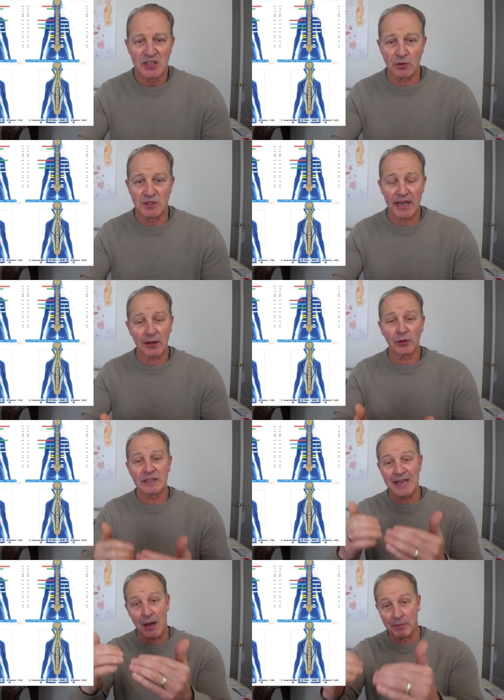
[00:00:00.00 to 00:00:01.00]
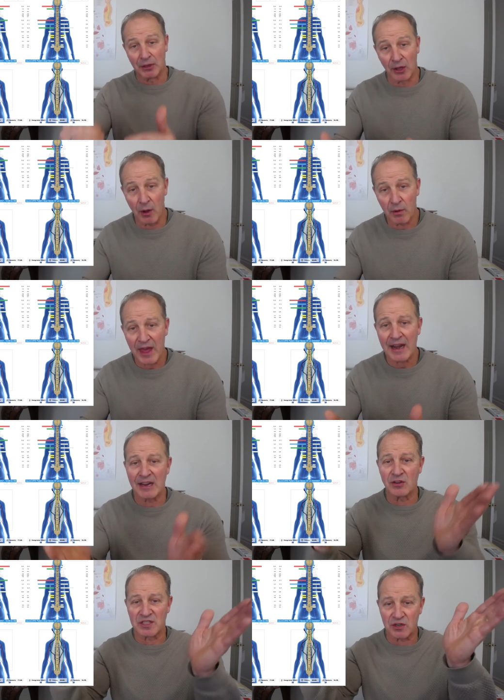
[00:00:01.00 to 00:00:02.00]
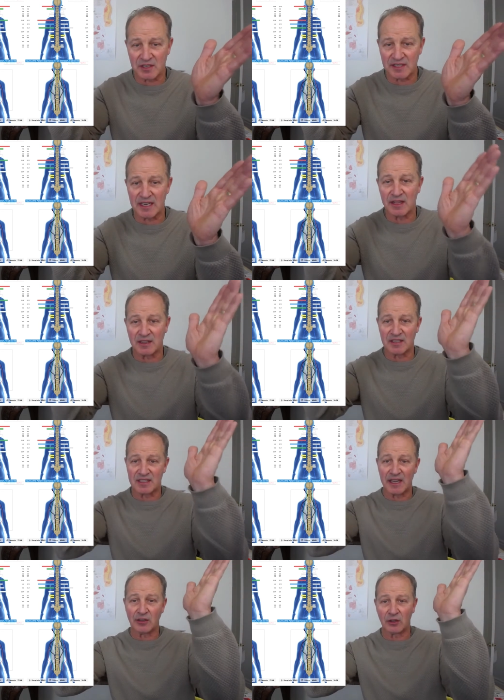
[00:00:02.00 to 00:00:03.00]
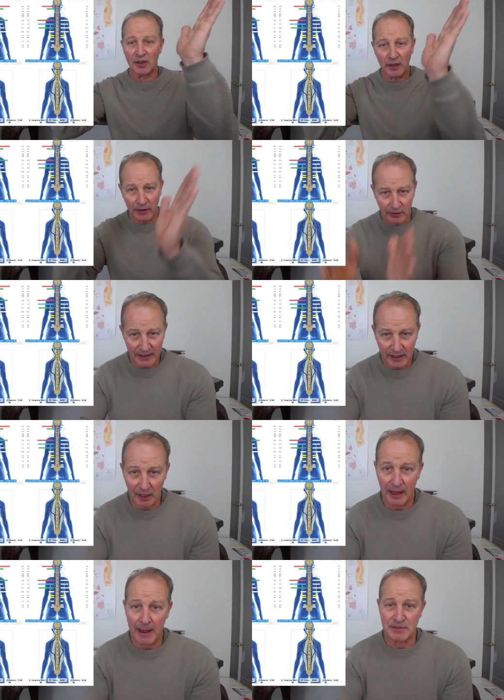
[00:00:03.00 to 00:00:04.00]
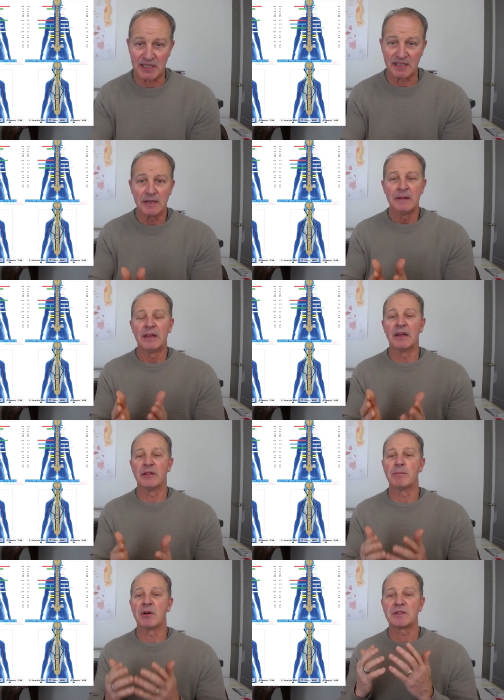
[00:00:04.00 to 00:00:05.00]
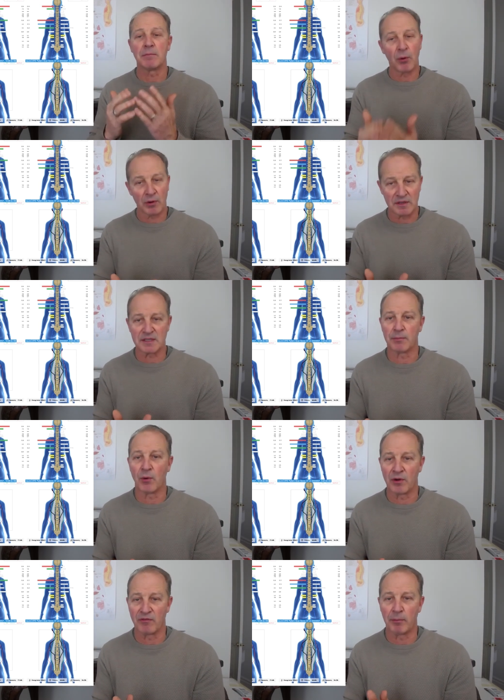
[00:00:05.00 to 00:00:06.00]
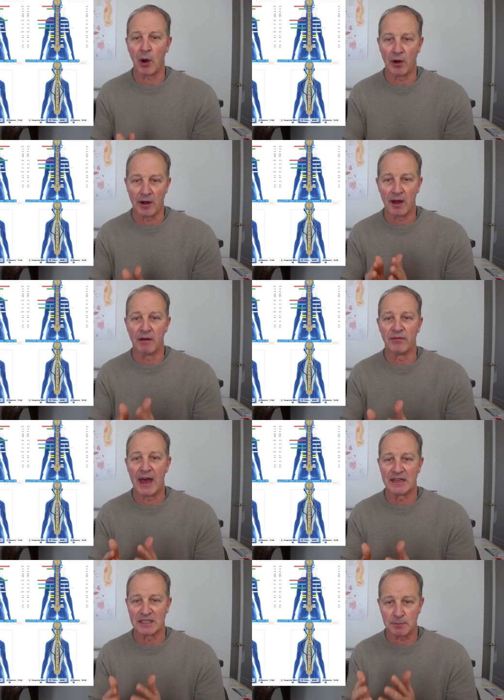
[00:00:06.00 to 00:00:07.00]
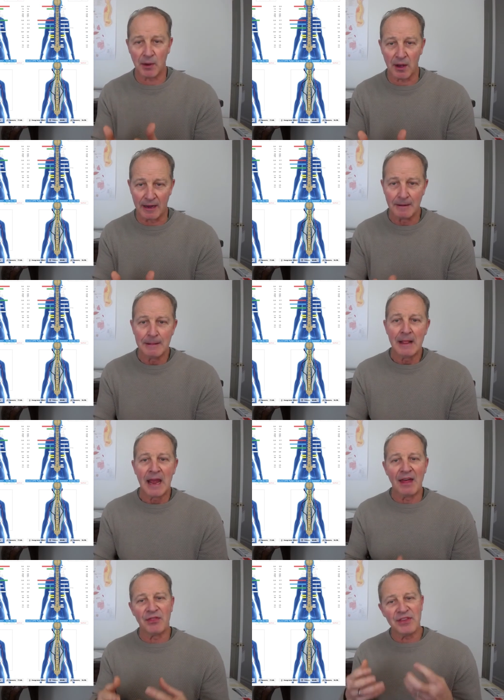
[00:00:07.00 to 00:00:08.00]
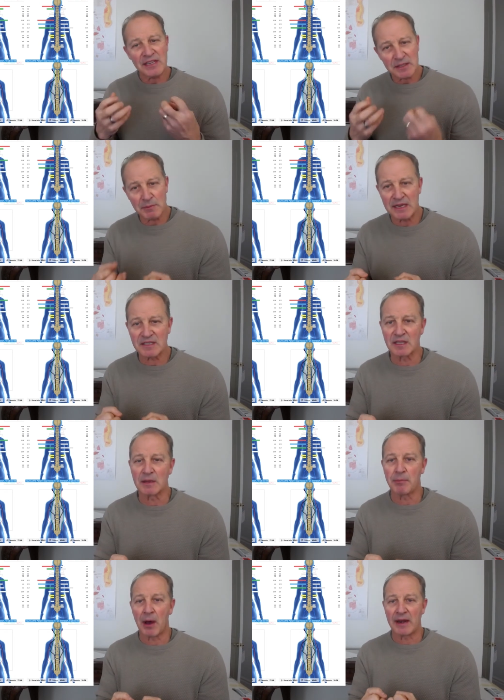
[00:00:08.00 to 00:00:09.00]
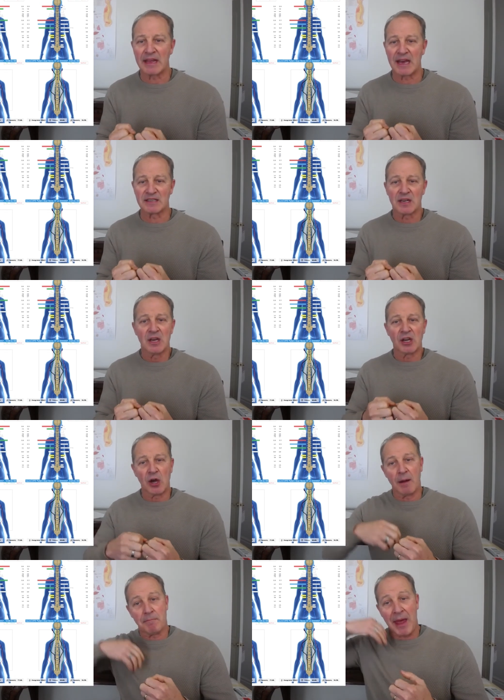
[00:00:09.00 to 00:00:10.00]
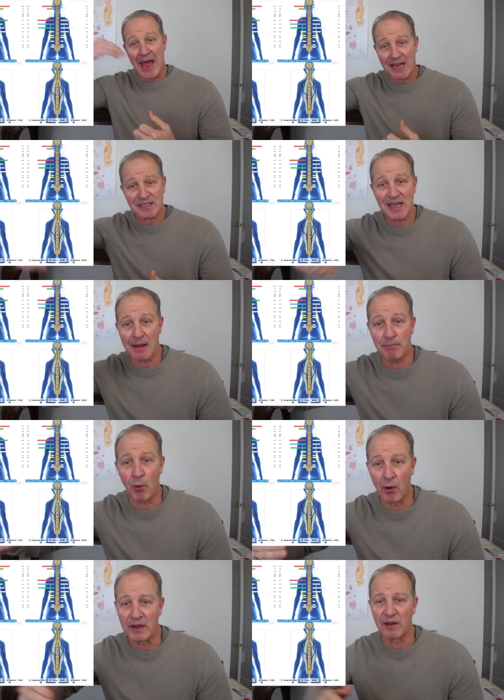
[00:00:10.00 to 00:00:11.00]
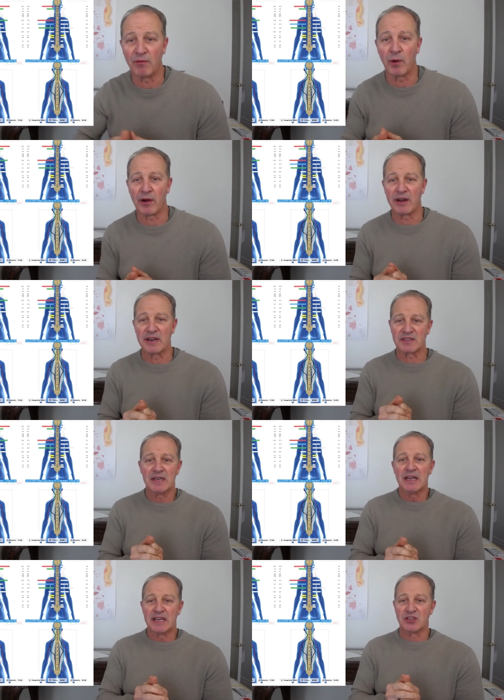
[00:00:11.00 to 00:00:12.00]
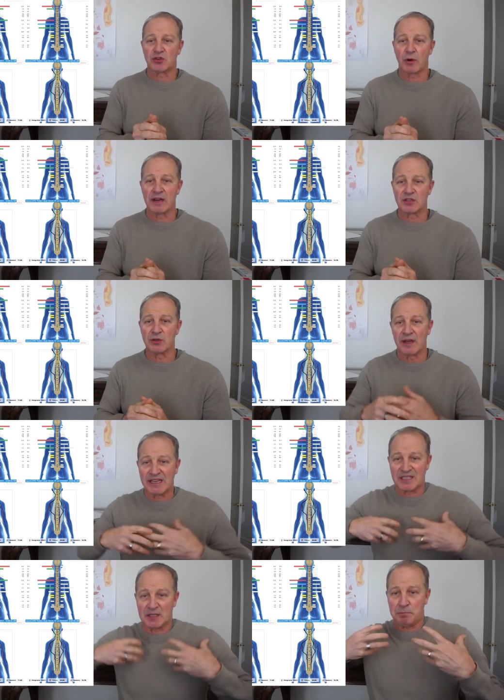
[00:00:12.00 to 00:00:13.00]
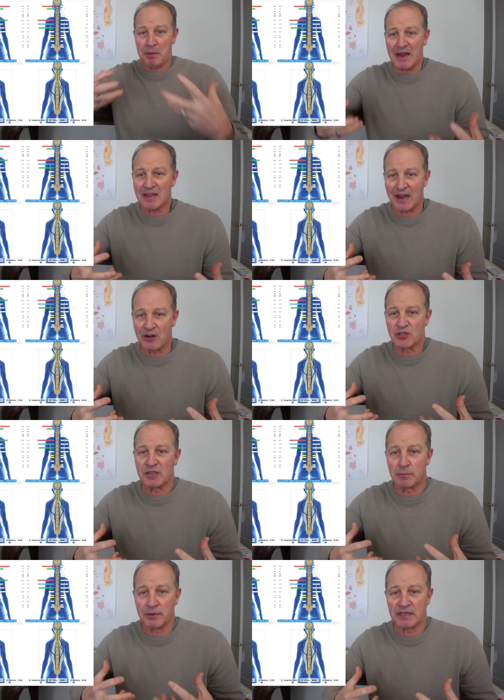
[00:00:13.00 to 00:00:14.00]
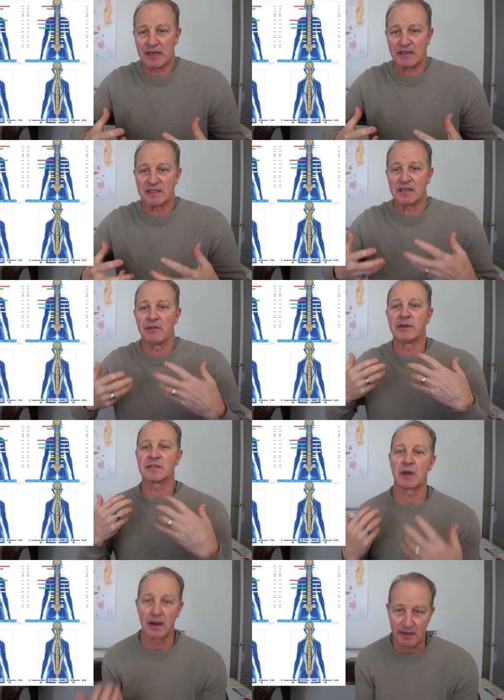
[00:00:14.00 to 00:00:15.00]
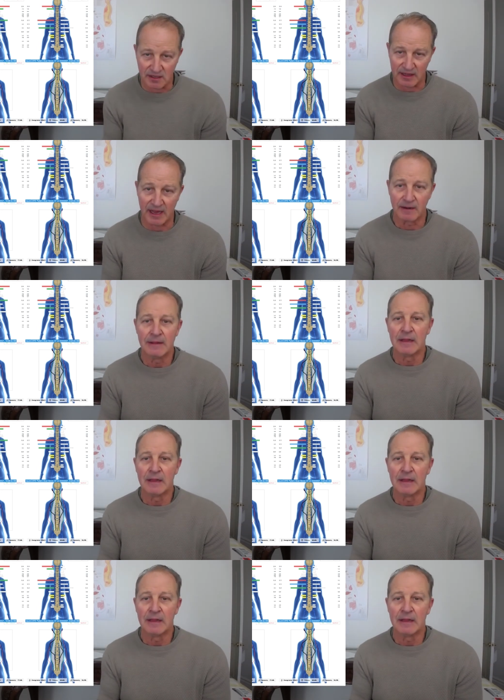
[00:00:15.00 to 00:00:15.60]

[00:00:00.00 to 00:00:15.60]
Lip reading: So take a look down below that, and you'll start to see that the signal literally collapses in the most important supportive part of that spine. And this means that the body has gone past that point of where it is trying to expend energy to protect itself and has gone into that